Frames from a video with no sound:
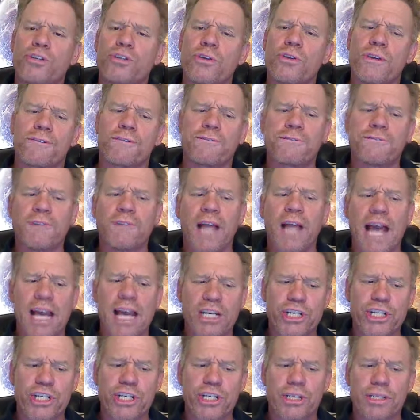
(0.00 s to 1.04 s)
to the
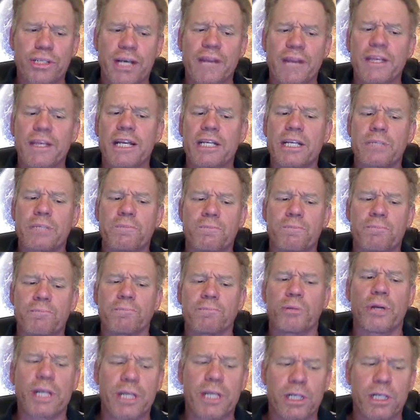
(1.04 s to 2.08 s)
flesh. I think that's
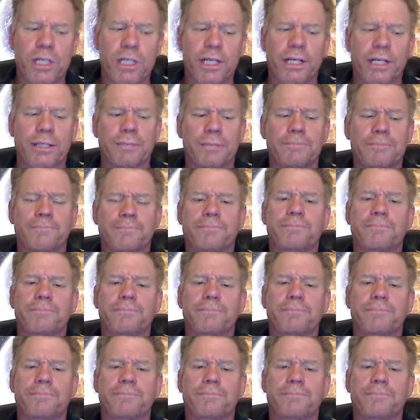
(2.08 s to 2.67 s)
pretty clear.